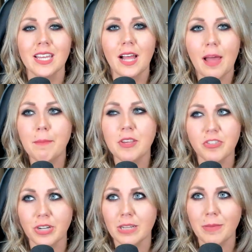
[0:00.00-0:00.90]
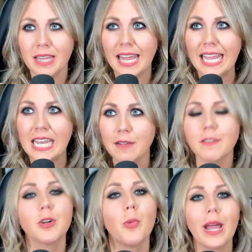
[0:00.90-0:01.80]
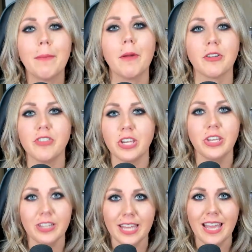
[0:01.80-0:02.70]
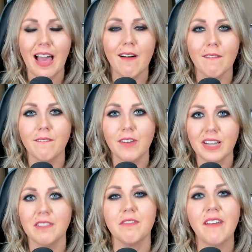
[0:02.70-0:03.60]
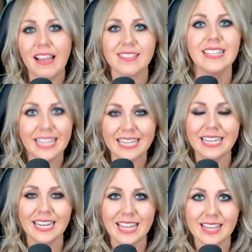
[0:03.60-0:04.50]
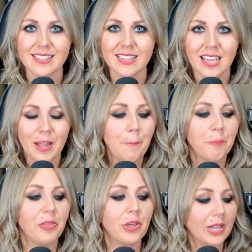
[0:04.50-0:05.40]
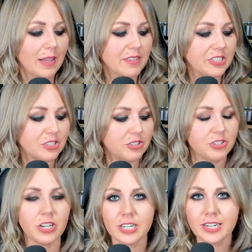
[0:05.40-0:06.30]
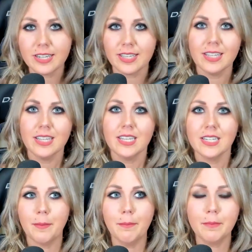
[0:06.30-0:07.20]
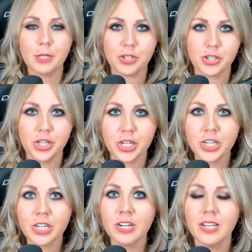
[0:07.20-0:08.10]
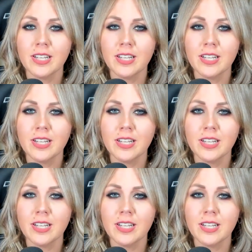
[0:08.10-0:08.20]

a mystery to me, and I can never quite articulate how fucking fascinating it is that you can have such a dark, mature,